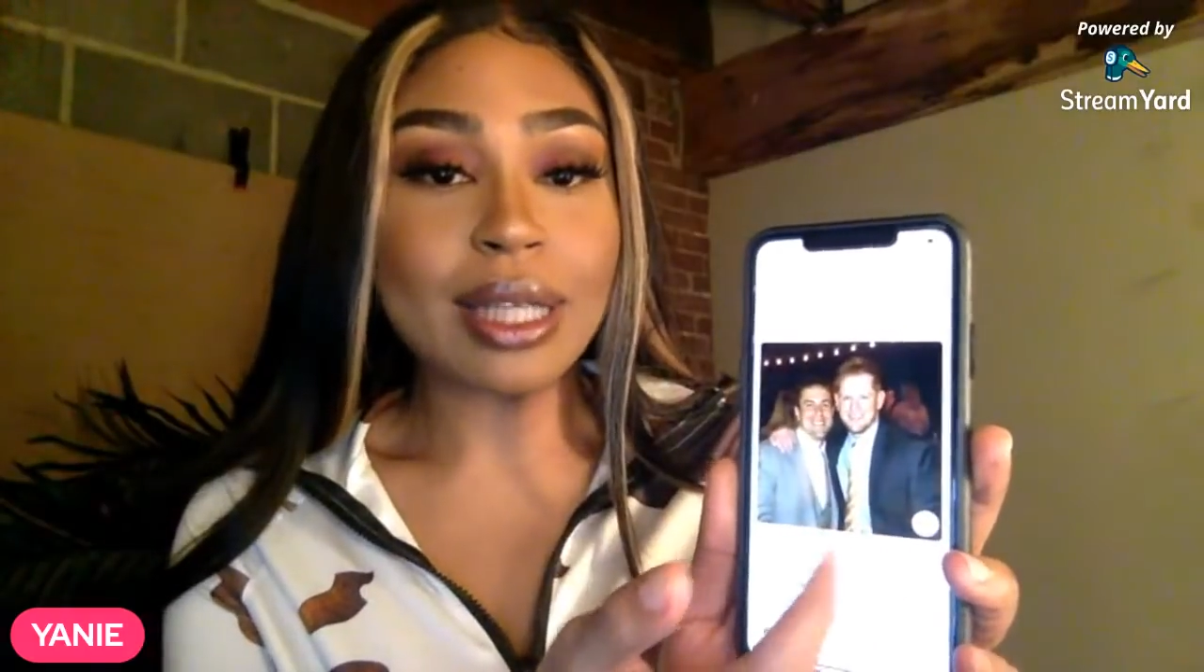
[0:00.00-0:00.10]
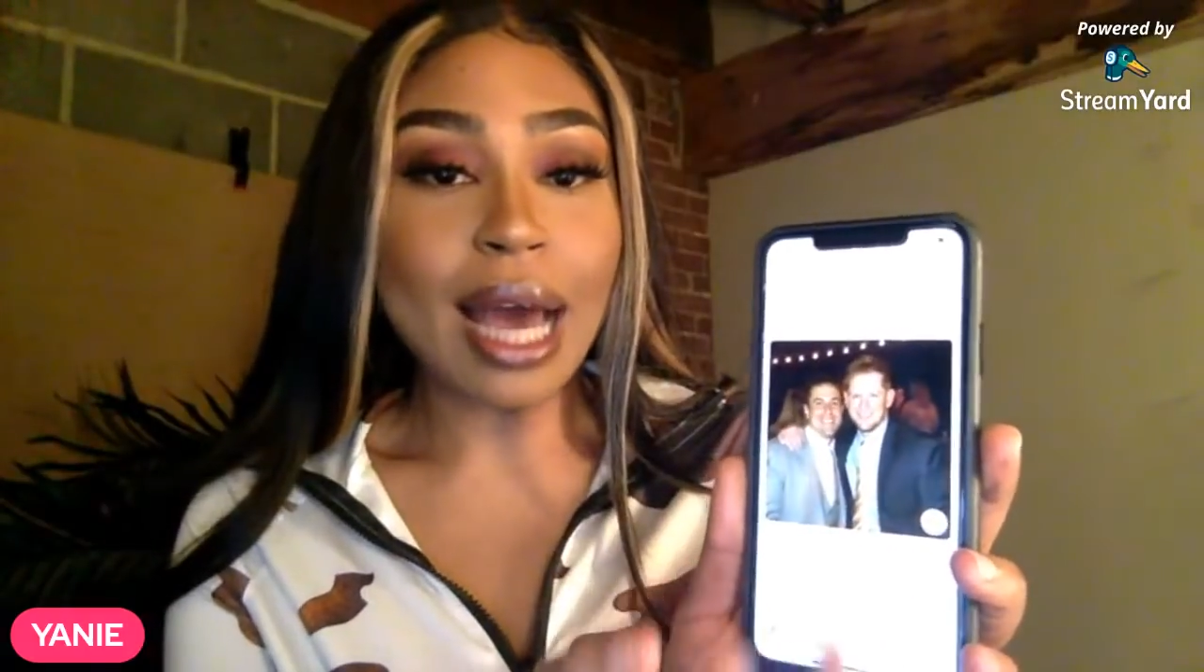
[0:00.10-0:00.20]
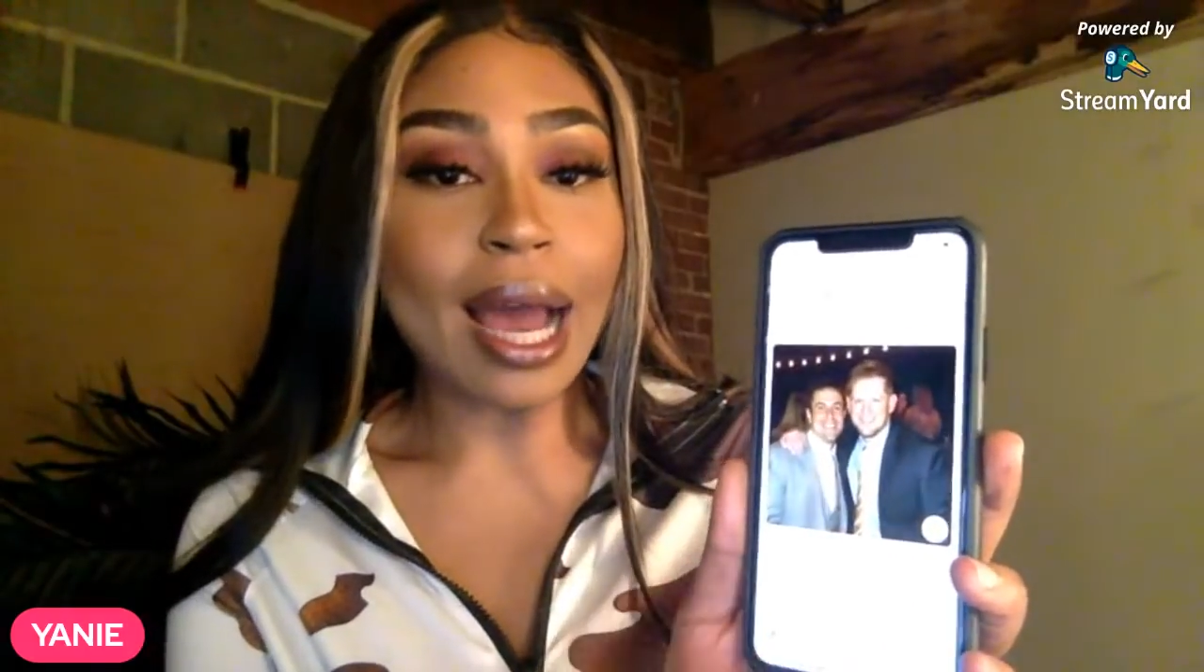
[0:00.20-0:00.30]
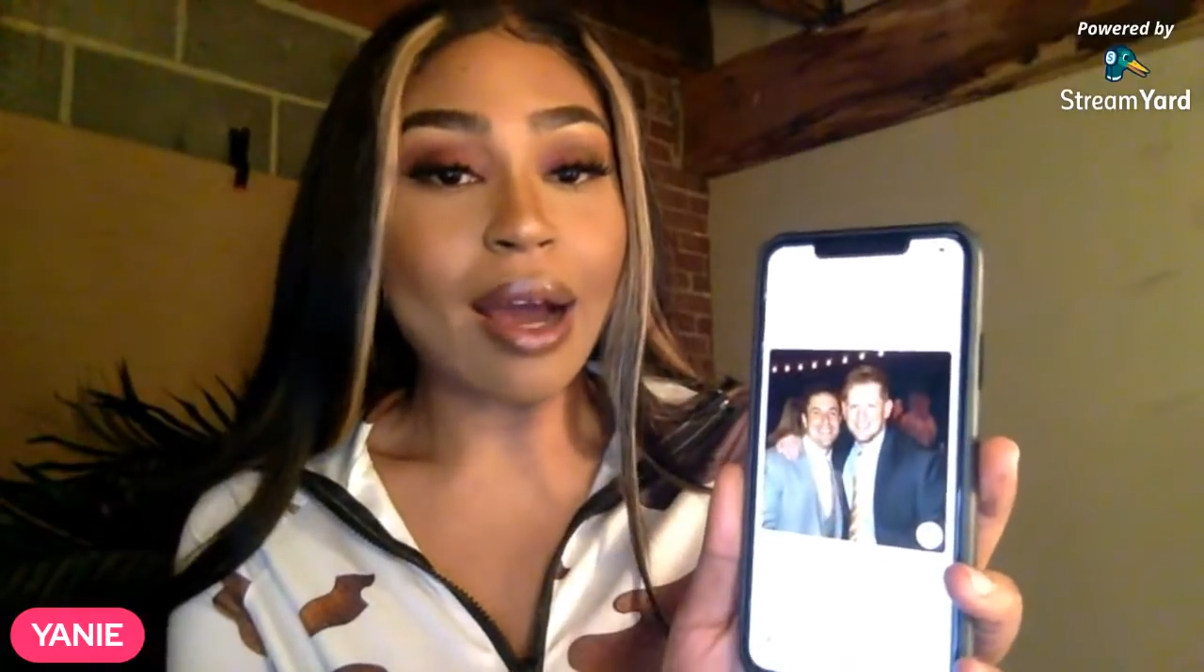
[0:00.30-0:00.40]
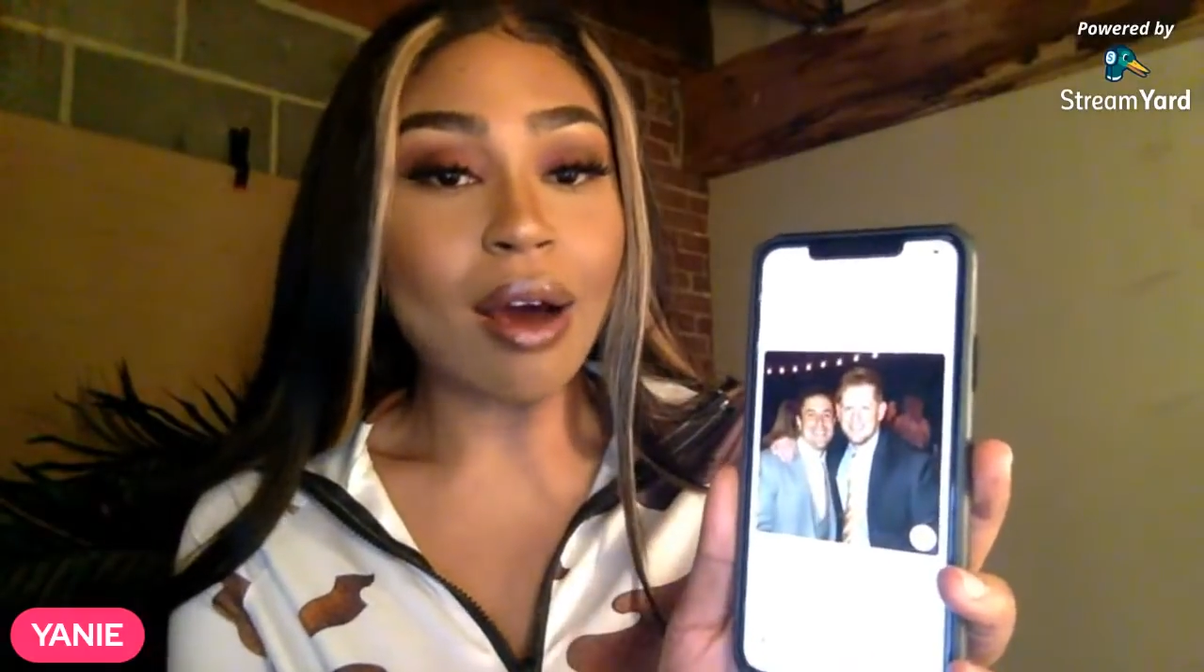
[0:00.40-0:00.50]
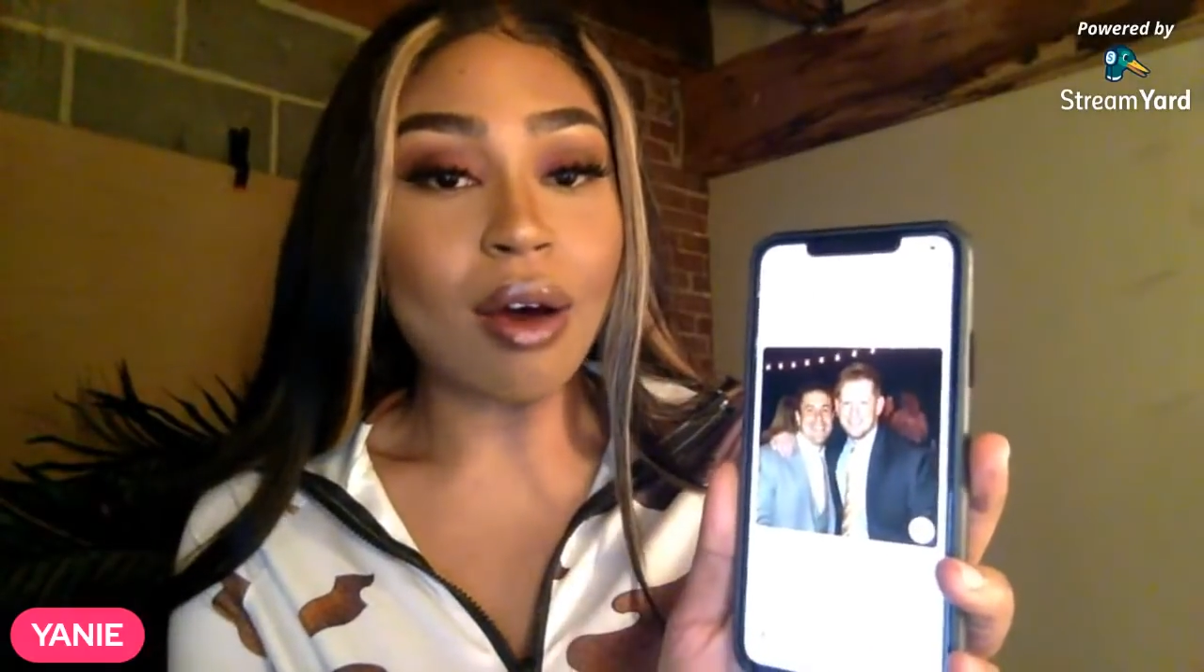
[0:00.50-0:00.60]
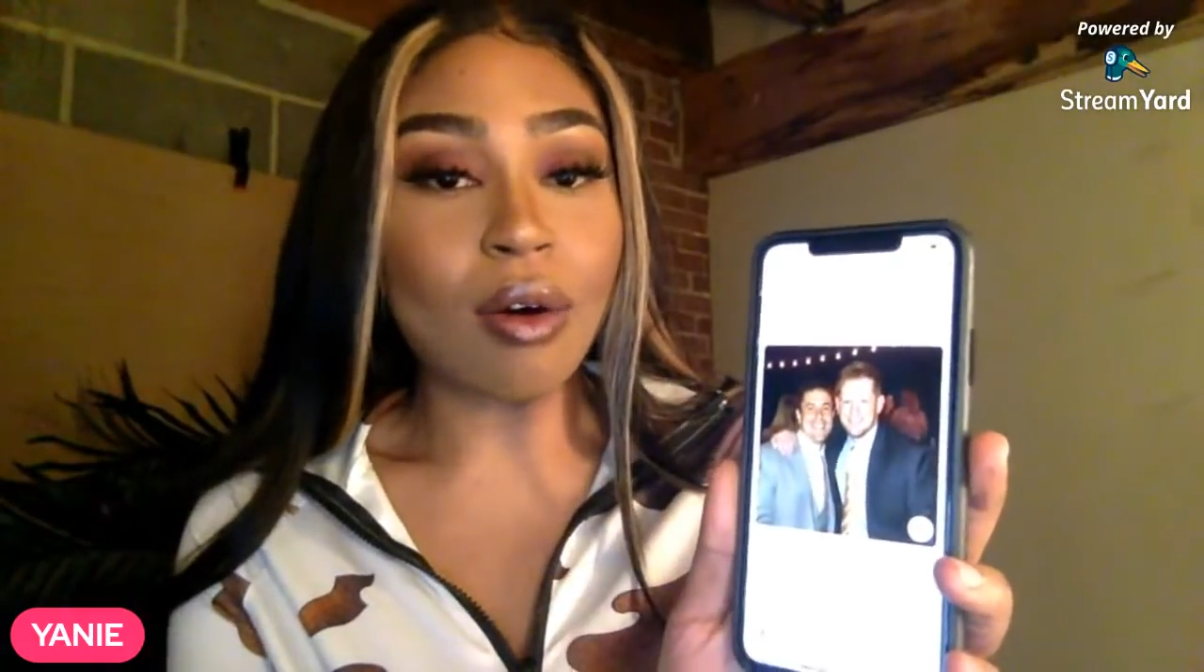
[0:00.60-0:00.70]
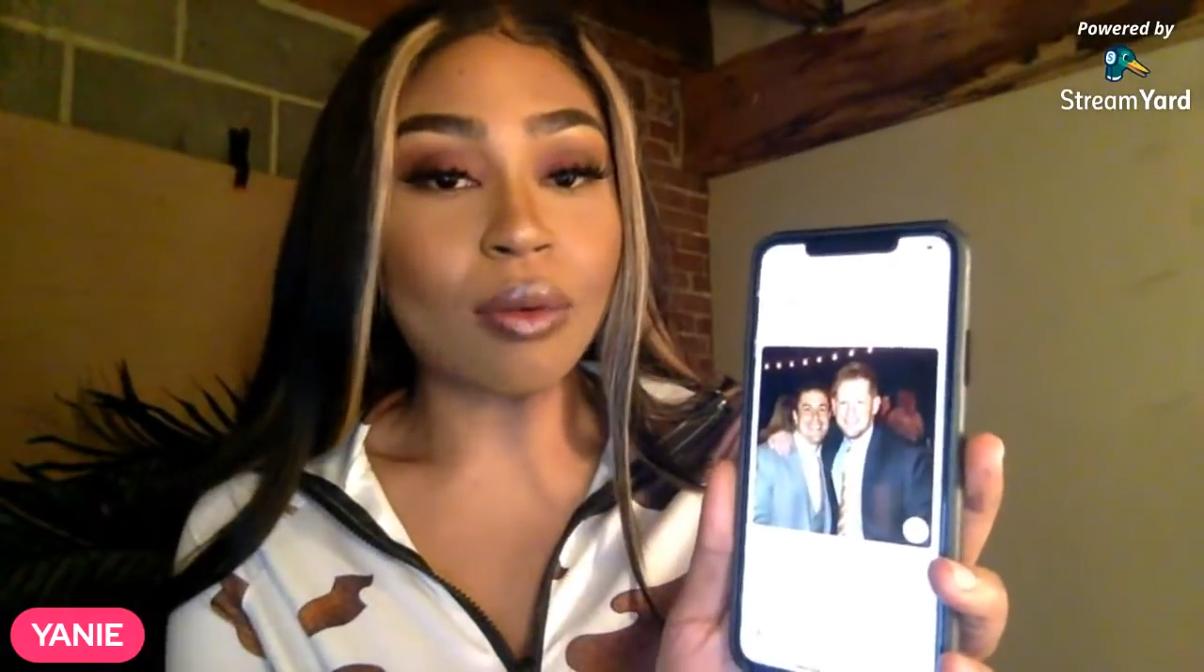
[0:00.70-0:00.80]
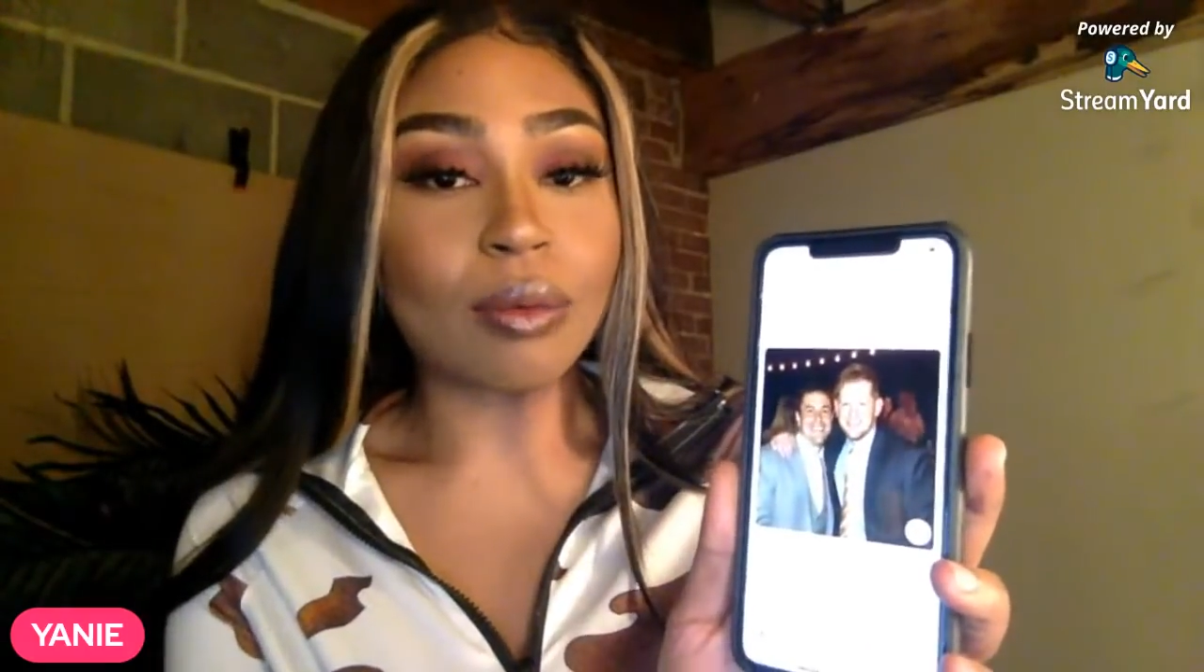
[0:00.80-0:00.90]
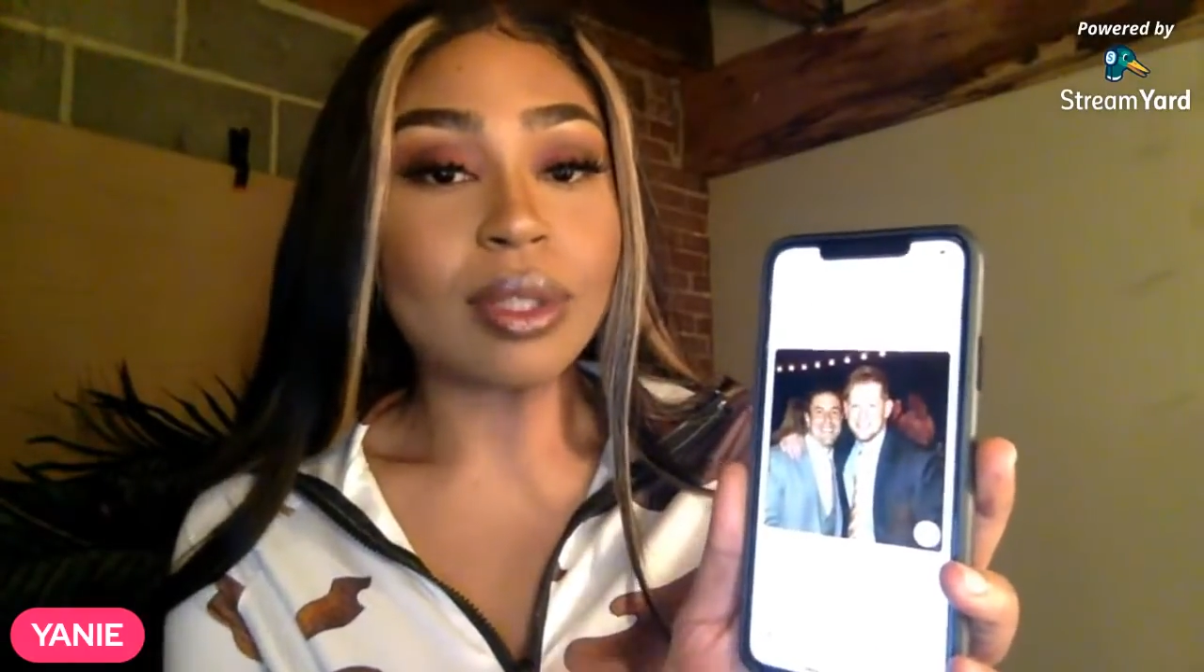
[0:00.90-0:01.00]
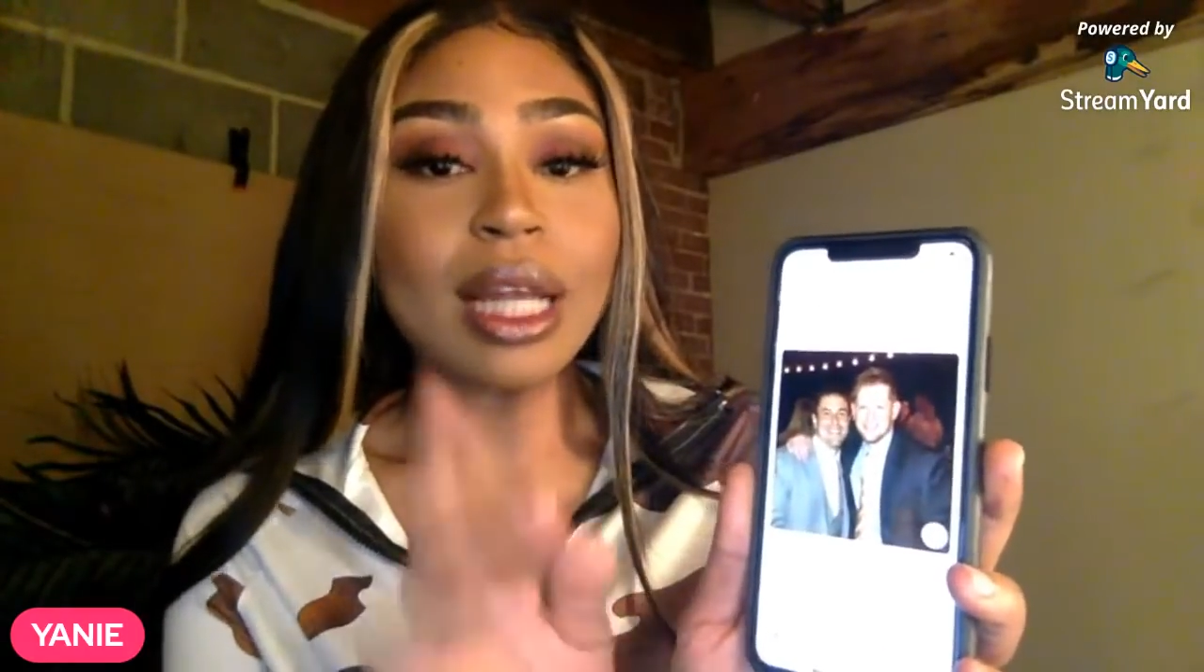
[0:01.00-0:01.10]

tie on.